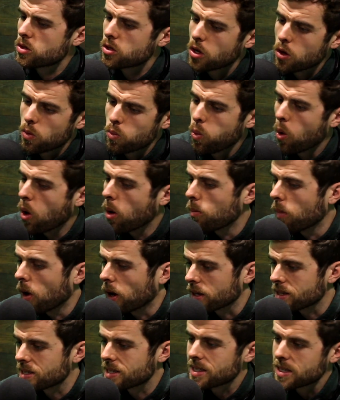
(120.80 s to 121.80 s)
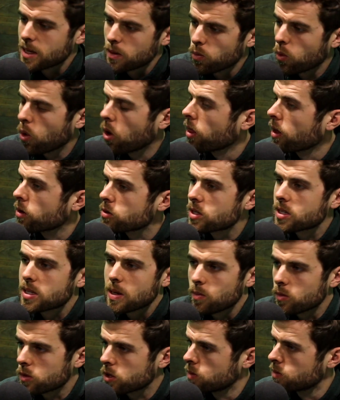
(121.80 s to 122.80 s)
So what are those
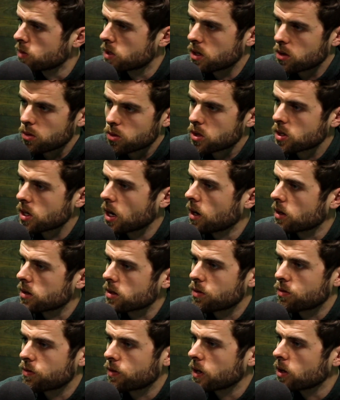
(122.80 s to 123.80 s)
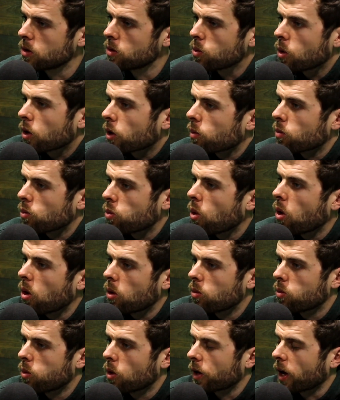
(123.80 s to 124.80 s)
symptoms that you'll start to feel?
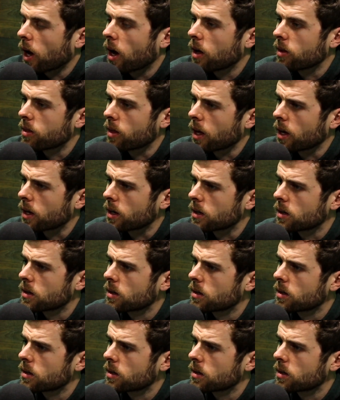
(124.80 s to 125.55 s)
What are they?